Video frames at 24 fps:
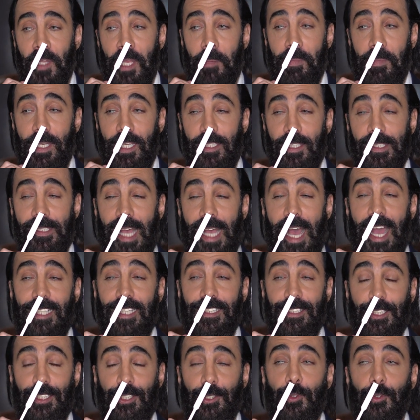because I
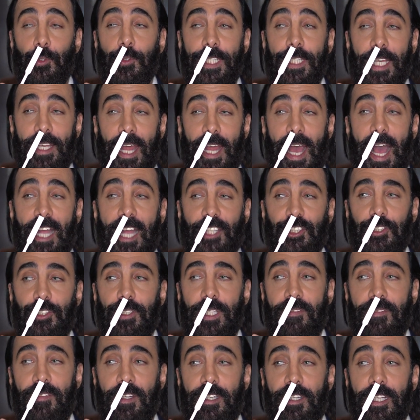do get
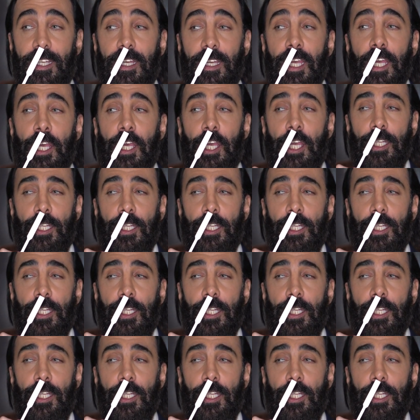actually a very